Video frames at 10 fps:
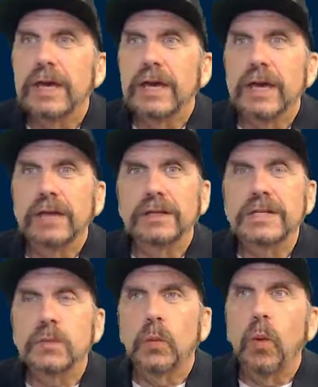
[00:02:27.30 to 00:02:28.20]
And
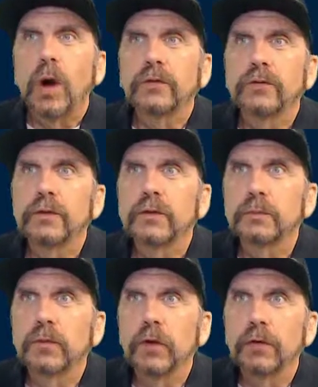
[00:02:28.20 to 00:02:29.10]
let's walk through this
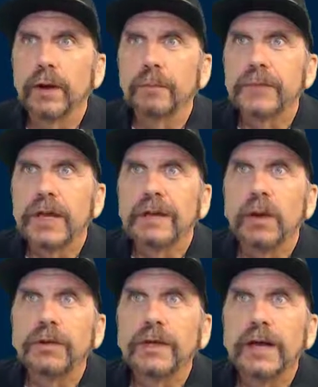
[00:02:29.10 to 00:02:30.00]
program. Now,
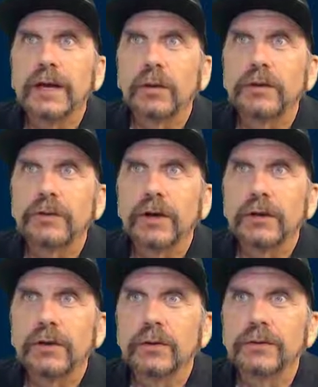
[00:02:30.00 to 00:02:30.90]
one thing I always try to
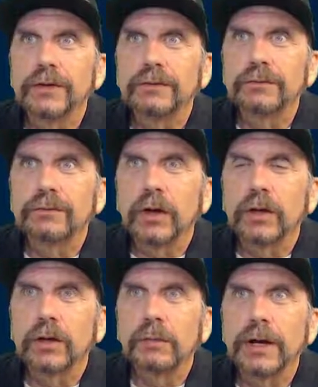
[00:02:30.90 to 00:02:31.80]
do is I talk a
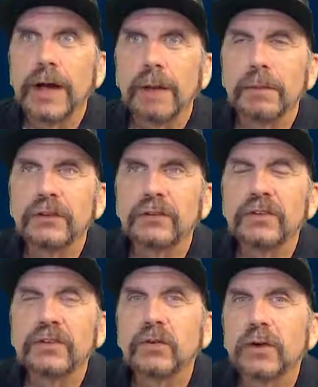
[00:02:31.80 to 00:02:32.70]
little about comments.
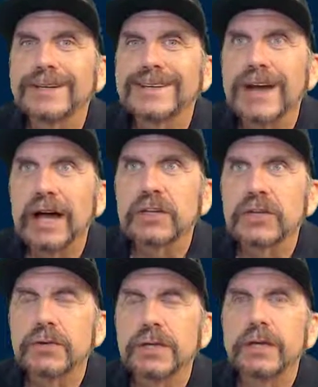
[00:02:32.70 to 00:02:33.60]
This is called a
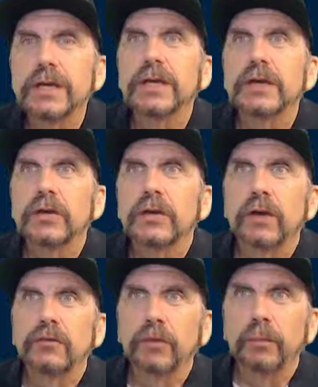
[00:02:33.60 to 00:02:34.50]
docstring. You
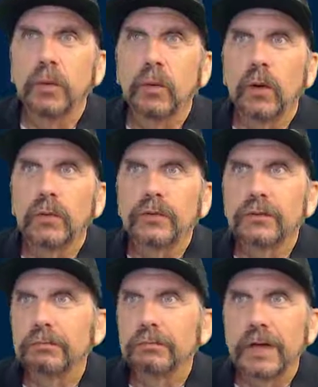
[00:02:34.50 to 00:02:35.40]
have triple quotes
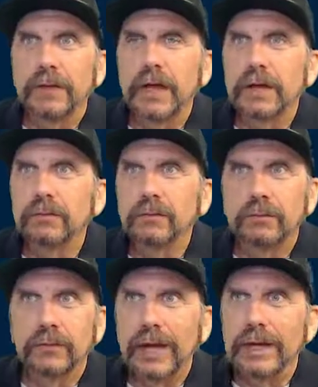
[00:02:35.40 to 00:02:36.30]
and
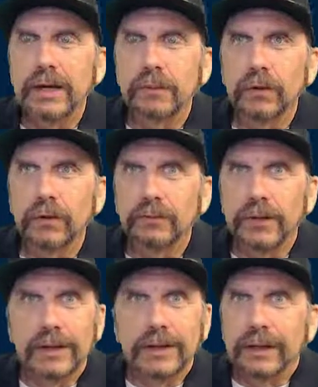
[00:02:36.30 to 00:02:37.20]
then any number of
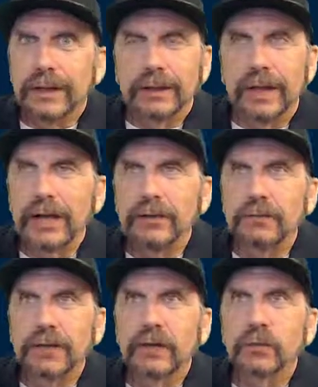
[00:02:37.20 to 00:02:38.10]
lines
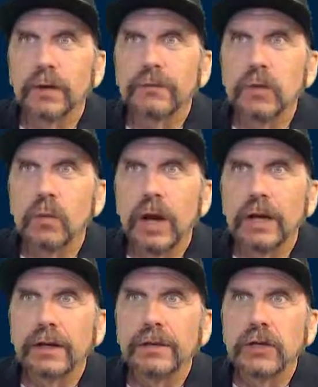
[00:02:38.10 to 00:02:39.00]
of text, whatever you
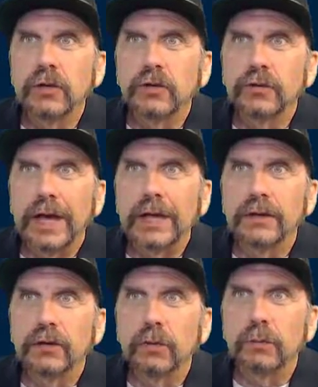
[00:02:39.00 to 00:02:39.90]
want, and then you just end
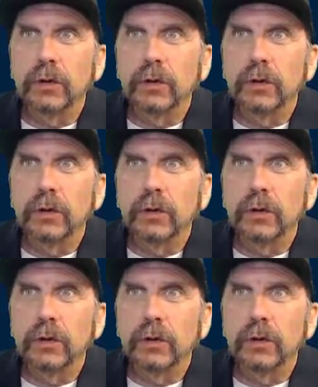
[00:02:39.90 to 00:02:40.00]
the triple